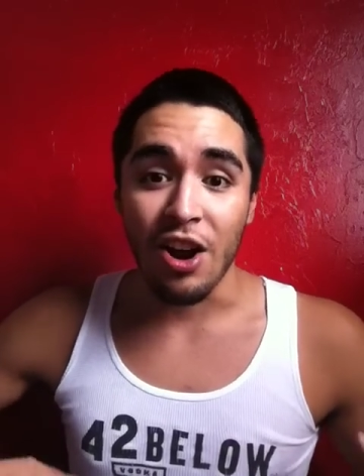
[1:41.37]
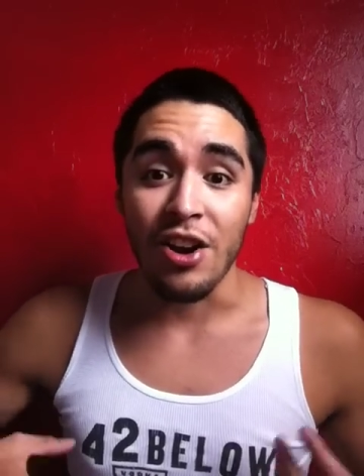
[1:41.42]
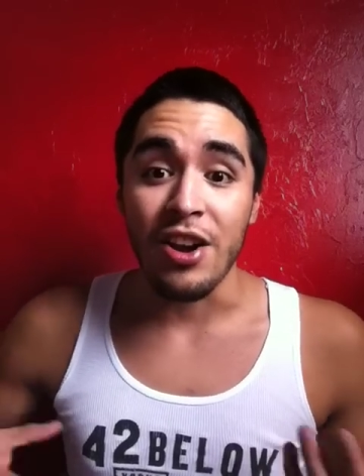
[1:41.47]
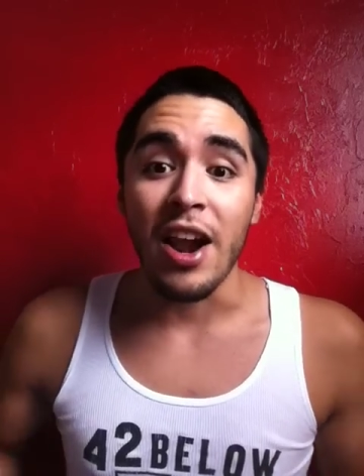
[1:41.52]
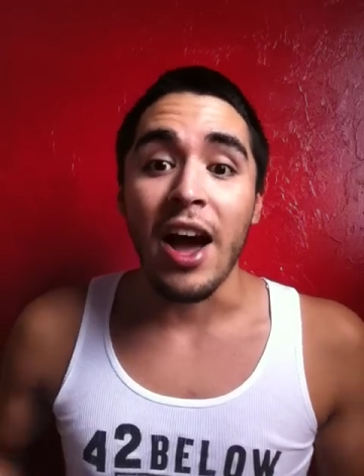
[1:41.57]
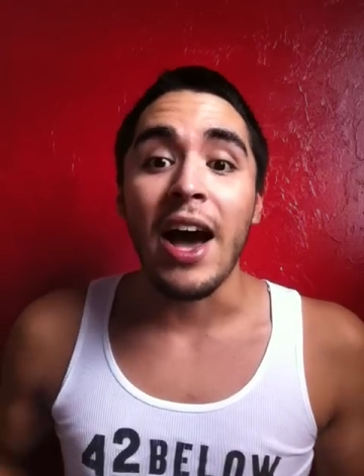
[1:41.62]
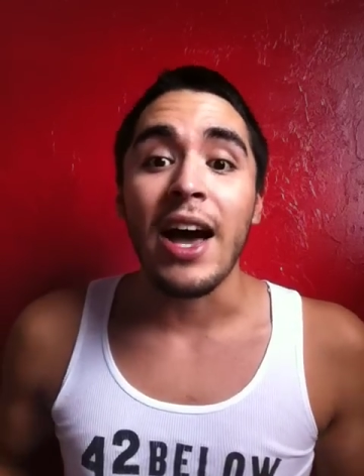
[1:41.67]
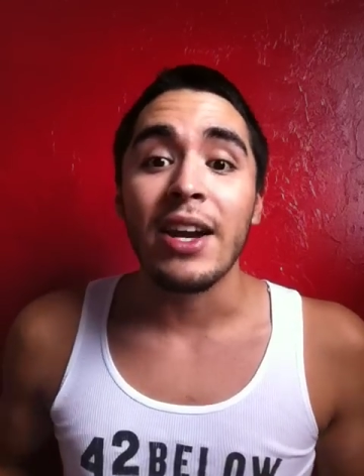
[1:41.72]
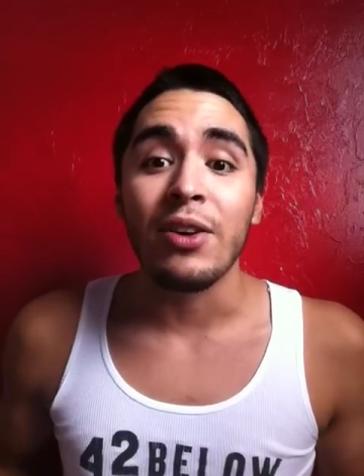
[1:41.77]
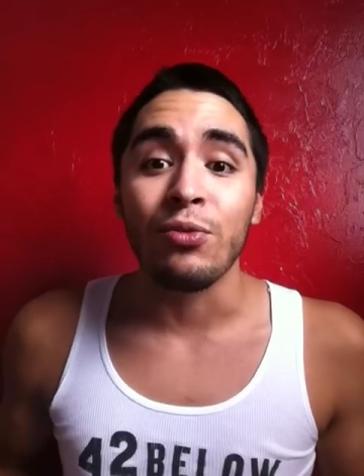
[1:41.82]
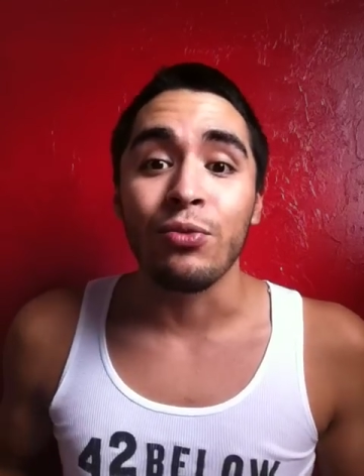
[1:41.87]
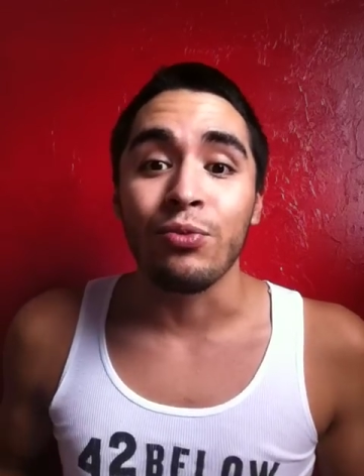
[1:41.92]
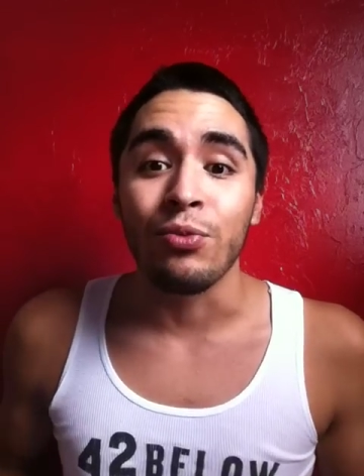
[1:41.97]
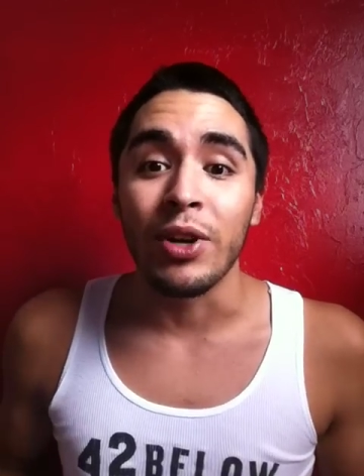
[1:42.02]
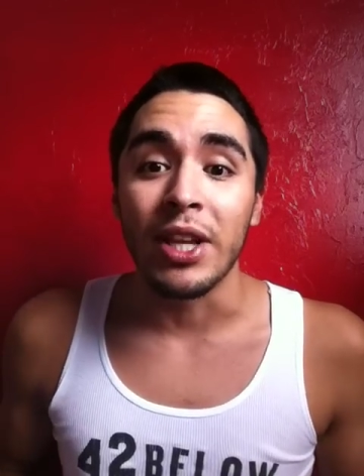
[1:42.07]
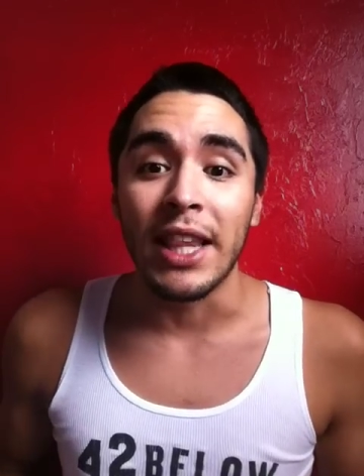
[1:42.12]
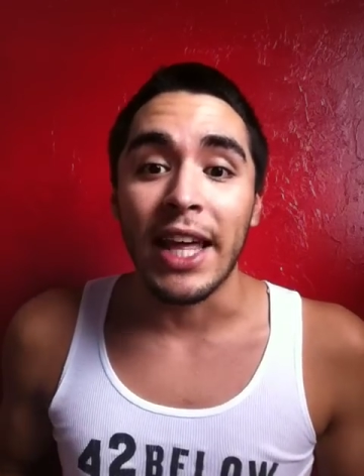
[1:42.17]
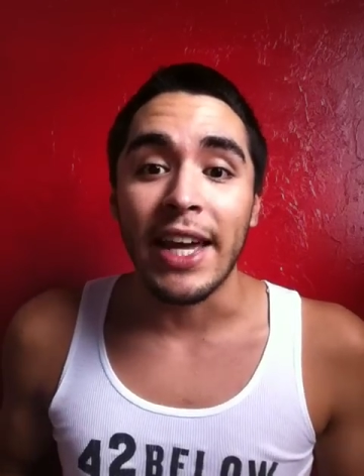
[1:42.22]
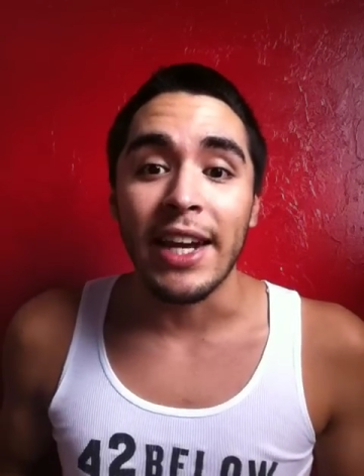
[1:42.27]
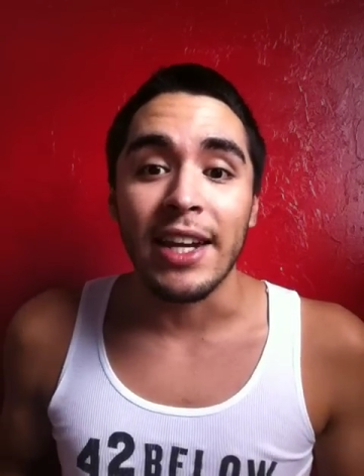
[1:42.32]
not
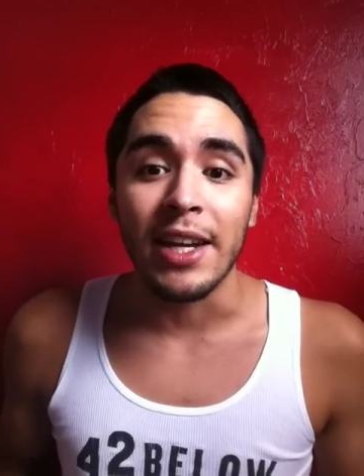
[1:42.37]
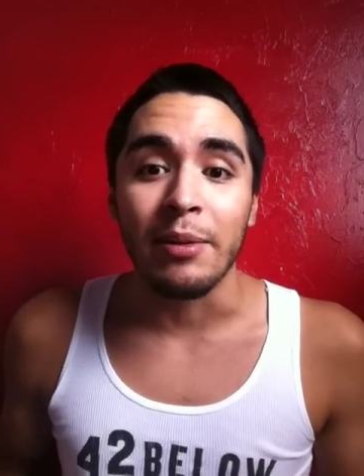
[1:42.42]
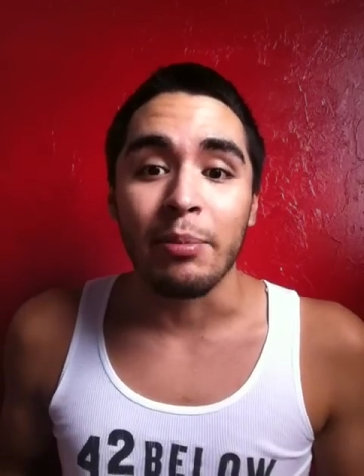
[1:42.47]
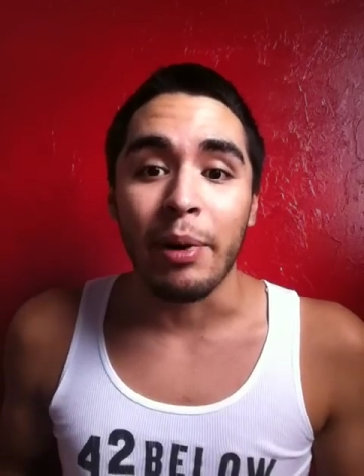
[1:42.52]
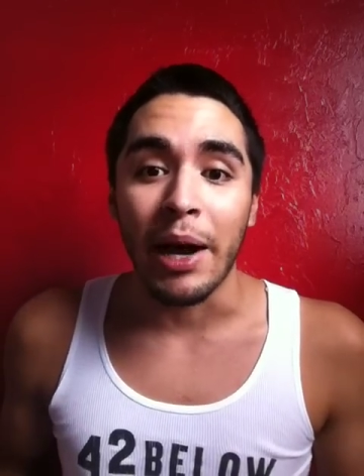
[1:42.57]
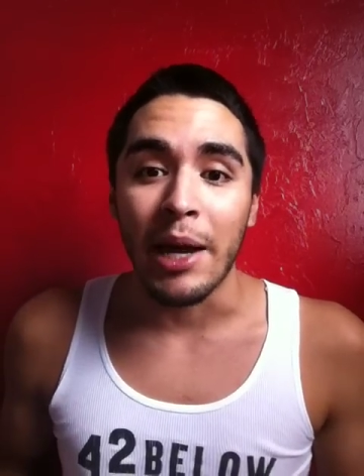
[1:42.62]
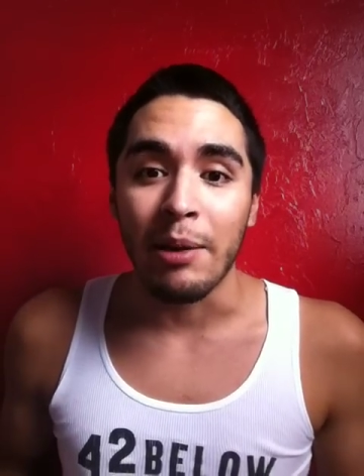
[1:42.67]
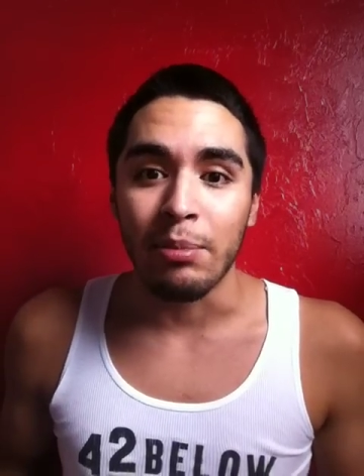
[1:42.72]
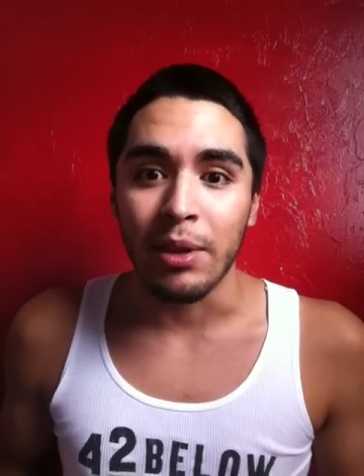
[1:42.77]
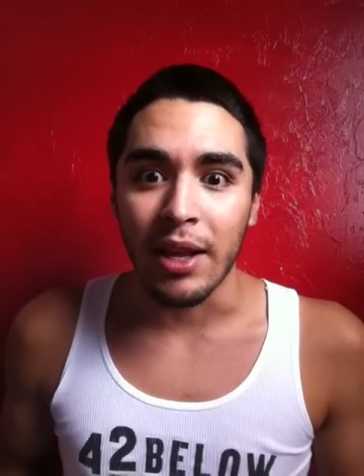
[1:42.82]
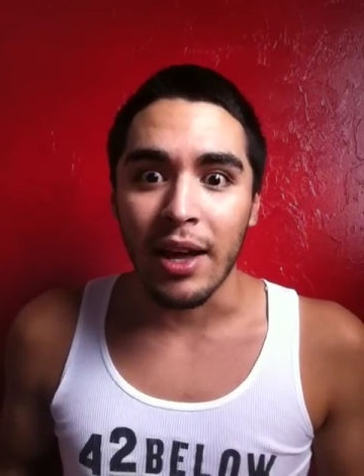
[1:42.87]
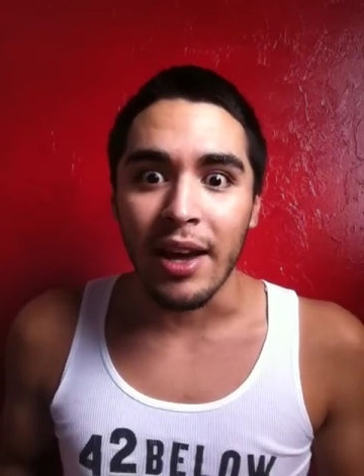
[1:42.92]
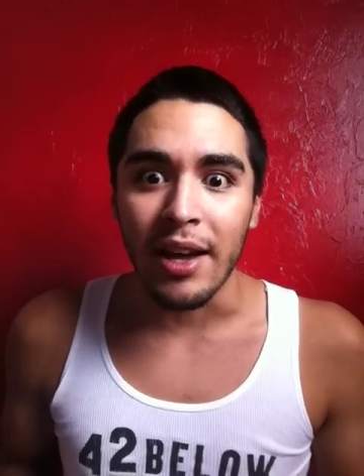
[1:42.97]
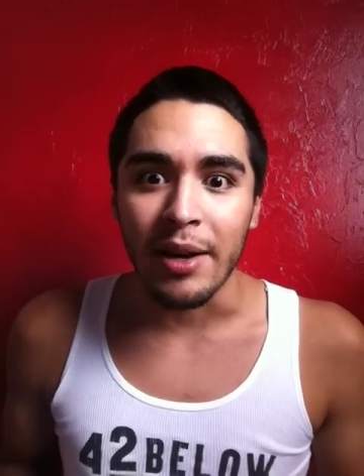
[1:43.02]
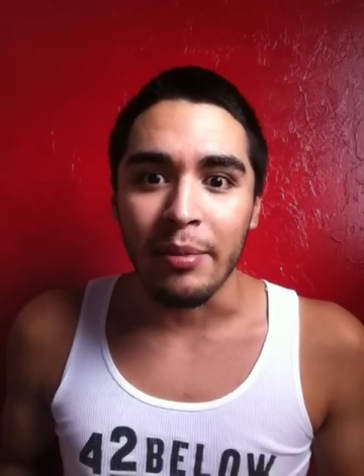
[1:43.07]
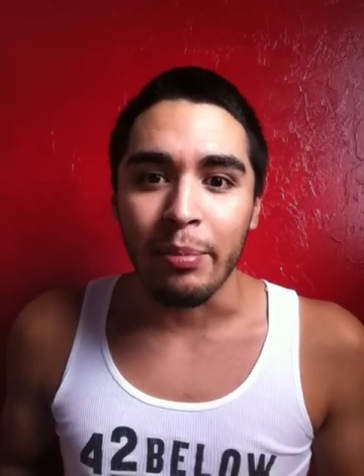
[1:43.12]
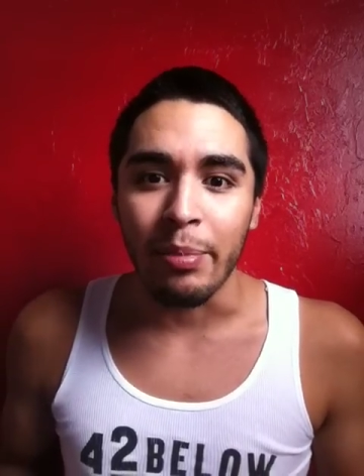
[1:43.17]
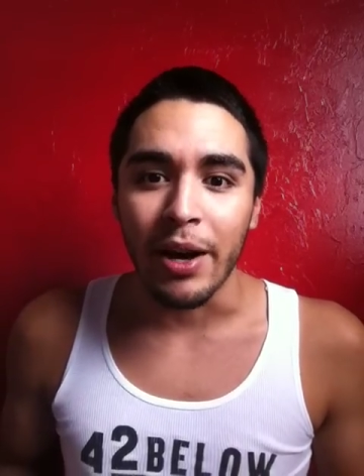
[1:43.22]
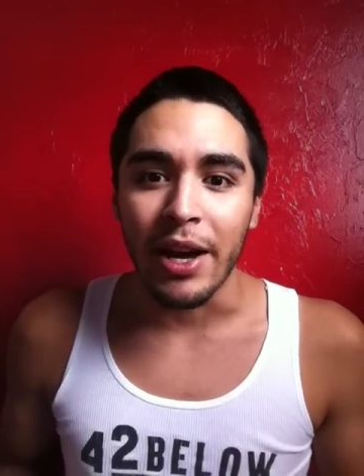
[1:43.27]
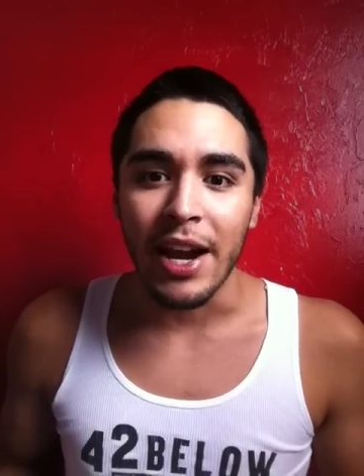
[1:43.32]
related by
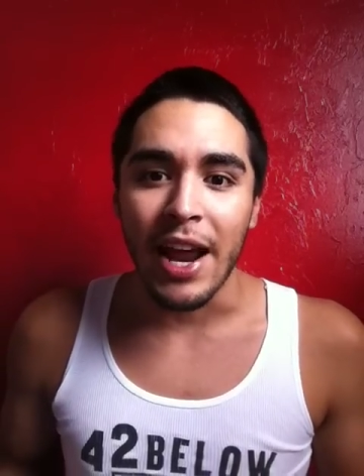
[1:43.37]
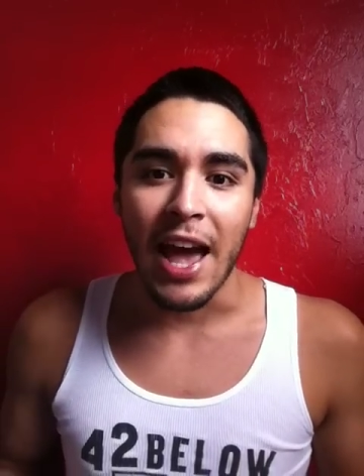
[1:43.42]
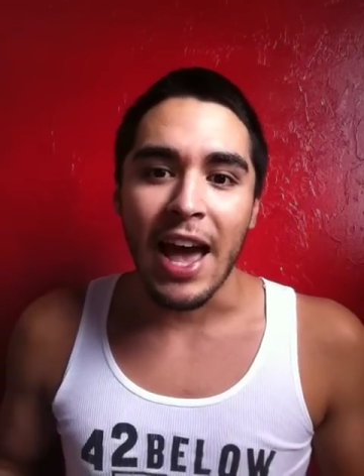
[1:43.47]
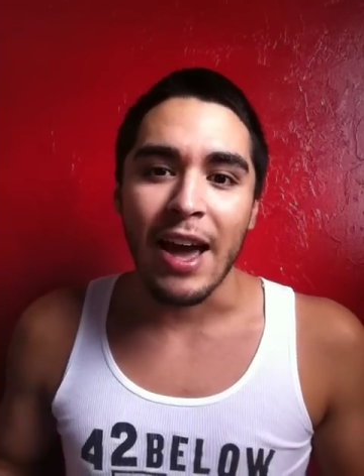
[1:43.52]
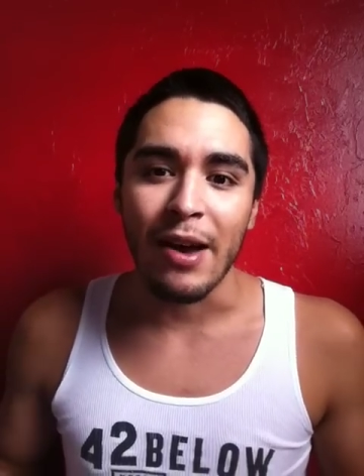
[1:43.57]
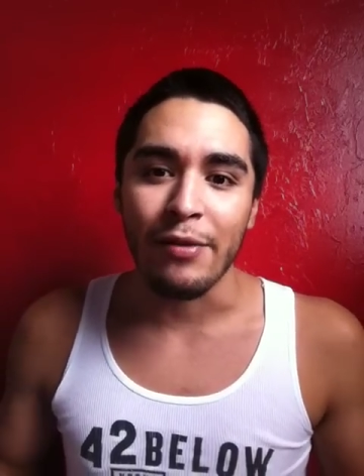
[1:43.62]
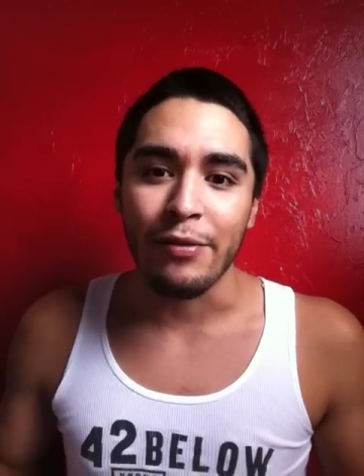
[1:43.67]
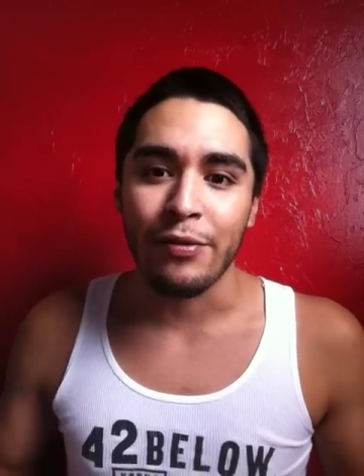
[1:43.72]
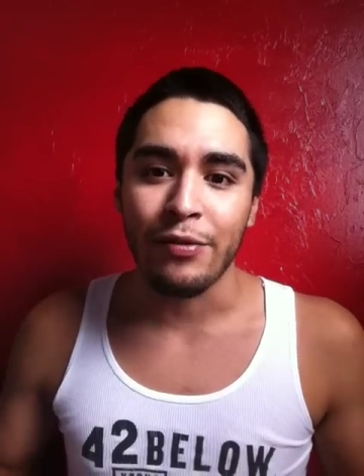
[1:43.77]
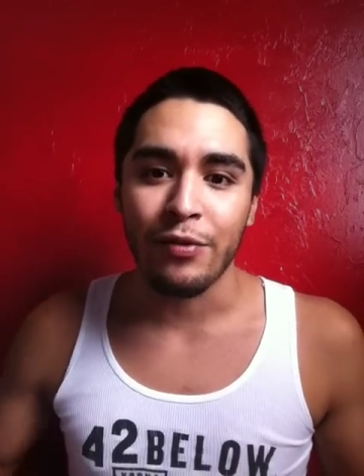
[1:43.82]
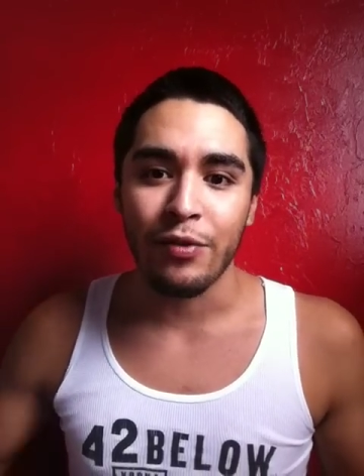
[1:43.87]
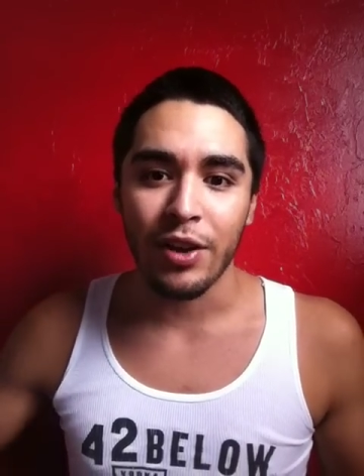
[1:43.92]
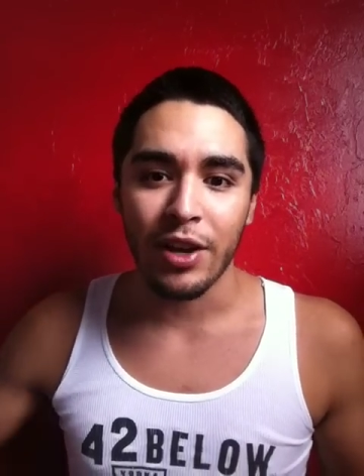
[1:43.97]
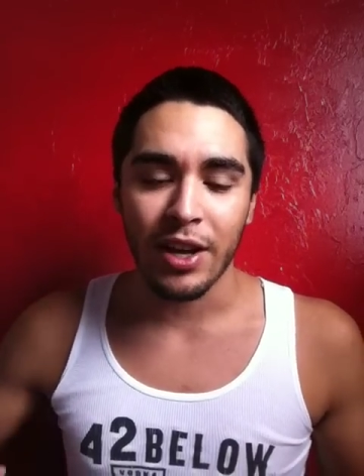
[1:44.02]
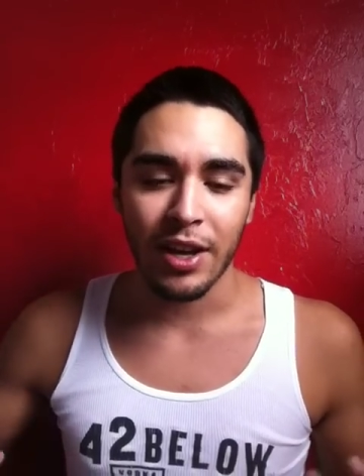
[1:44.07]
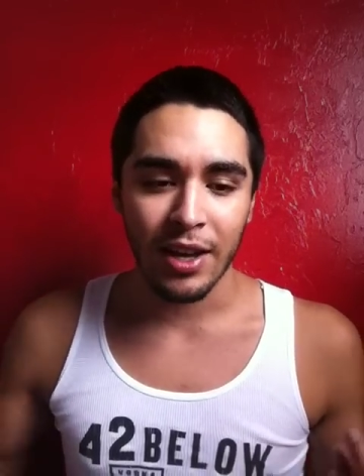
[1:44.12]
blood, but have